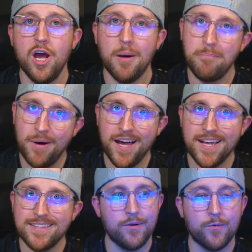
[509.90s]

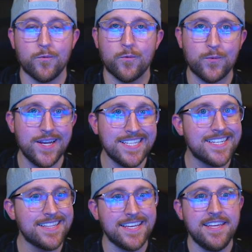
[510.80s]
but
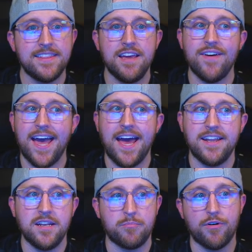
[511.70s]
recently they've
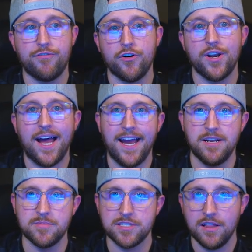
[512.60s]
added preferred
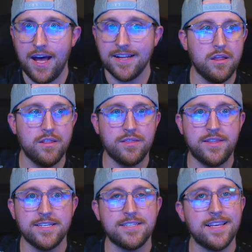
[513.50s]
item slots.
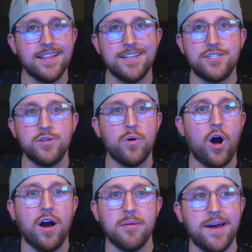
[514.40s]
This thing lets you
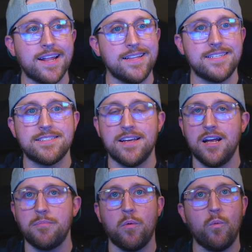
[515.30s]
automatically set
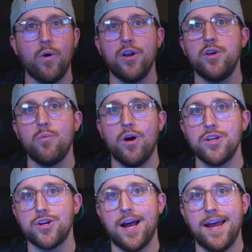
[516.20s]
up where you want
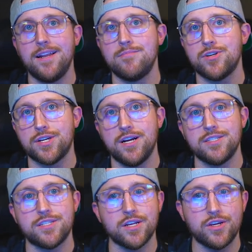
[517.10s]
your items or
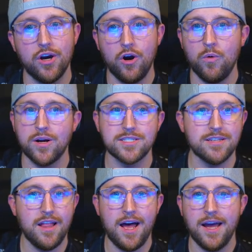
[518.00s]
guns to go, what
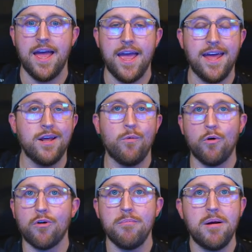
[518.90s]
slot, and it
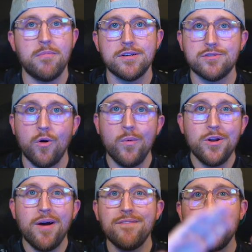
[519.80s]
will remember, so we
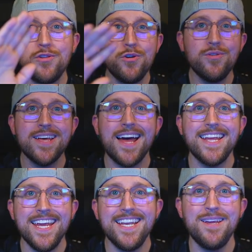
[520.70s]
don't have to do that
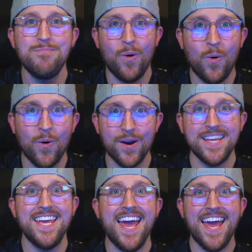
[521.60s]
anymore.
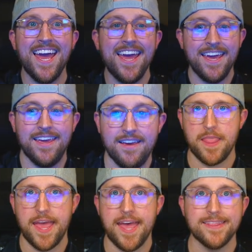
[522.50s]
Yay!
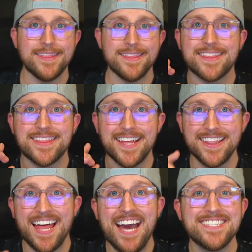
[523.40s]
And the
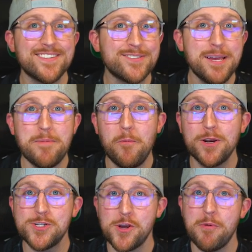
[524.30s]
last little tip I want to
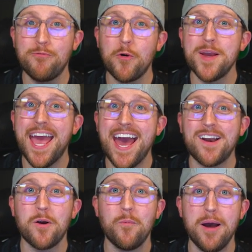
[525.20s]
show you before we add
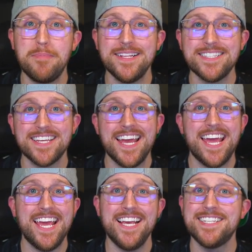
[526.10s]
our weapons
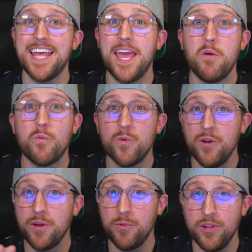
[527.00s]
is a
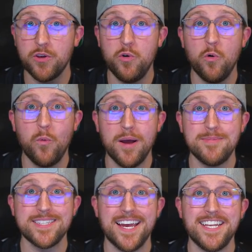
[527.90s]
really cool
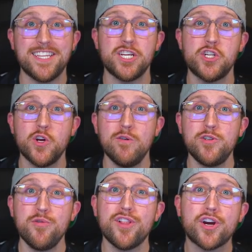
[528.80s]
website that shows
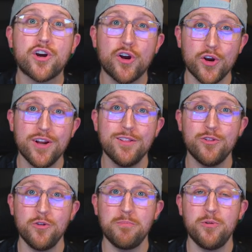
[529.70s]
you the current
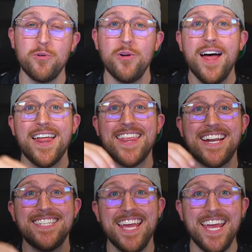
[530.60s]
loot pool that
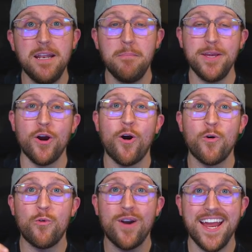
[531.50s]
is in BR
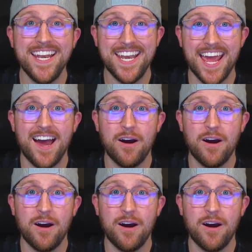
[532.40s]
right now.